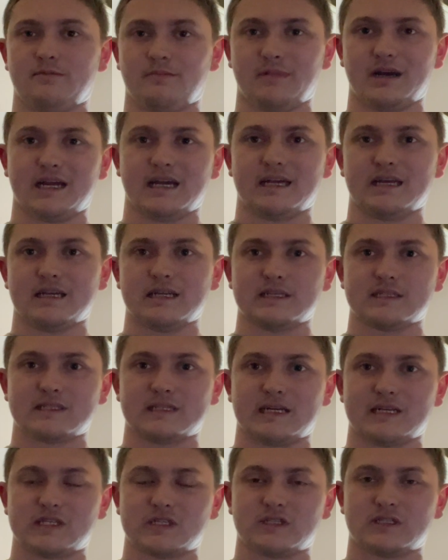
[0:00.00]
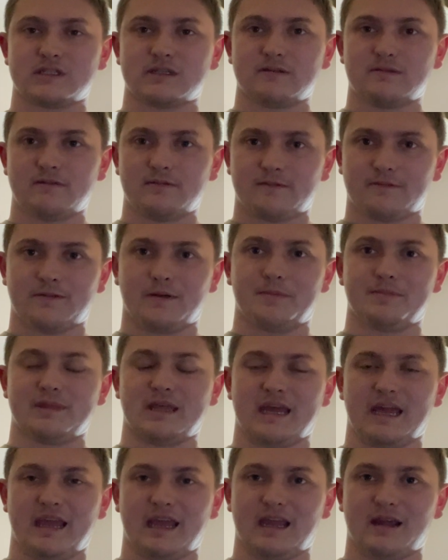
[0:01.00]
My guess that's from the
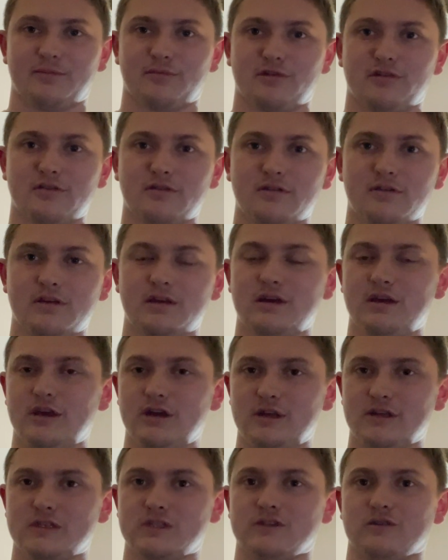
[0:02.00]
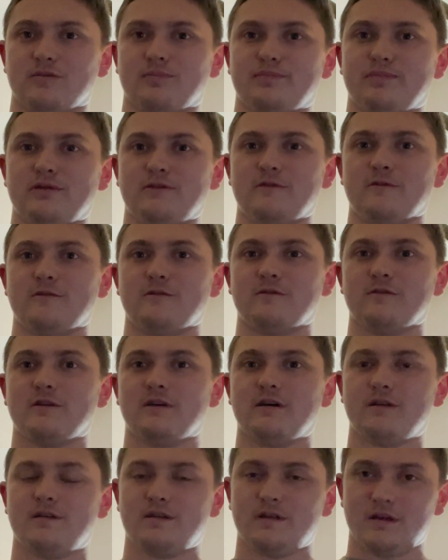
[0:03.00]
hammer. So Pooh
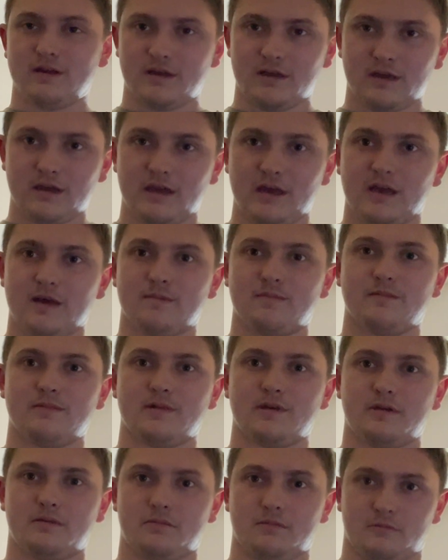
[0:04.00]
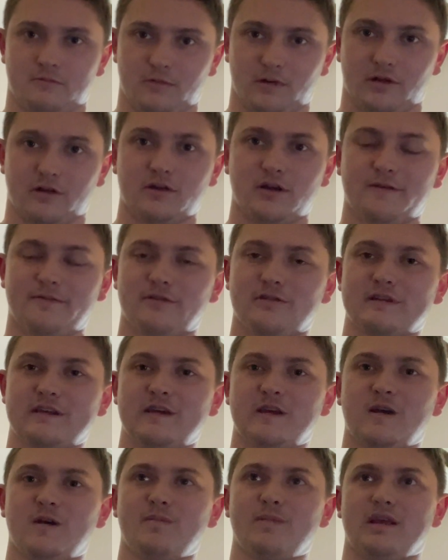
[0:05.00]
recovered
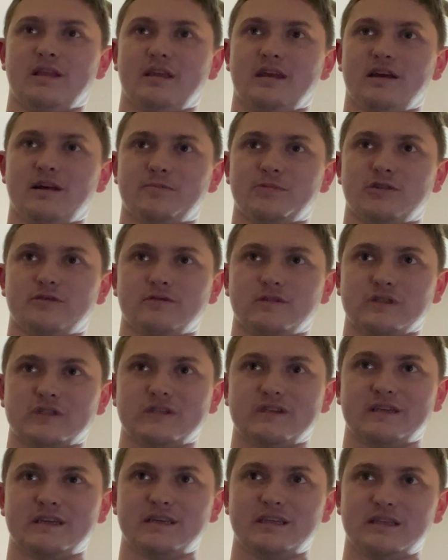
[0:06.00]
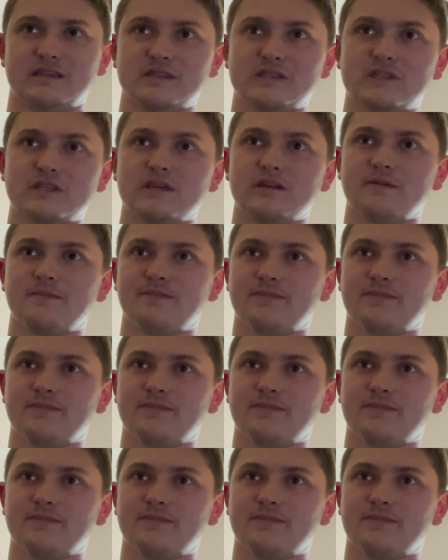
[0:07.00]
him and helped to his knees.